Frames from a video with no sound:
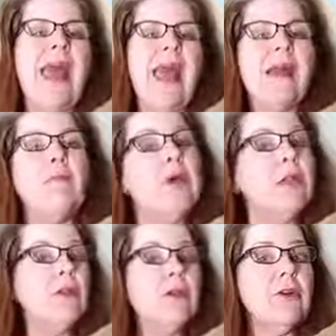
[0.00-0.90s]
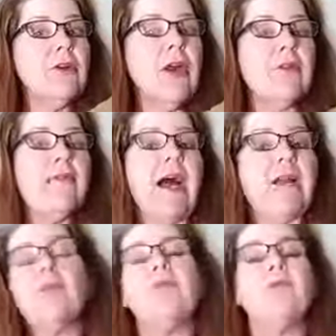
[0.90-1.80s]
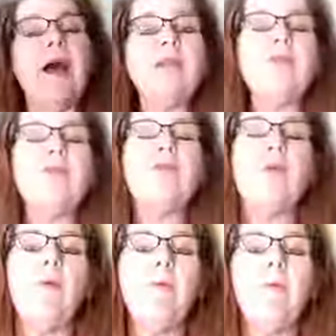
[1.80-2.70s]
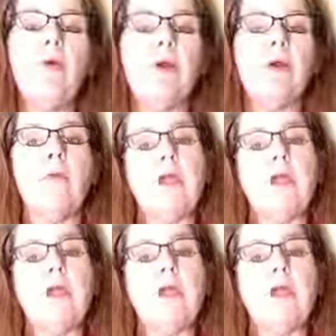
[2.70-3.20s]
And we're going to learn to check vitals. Vitals are so important.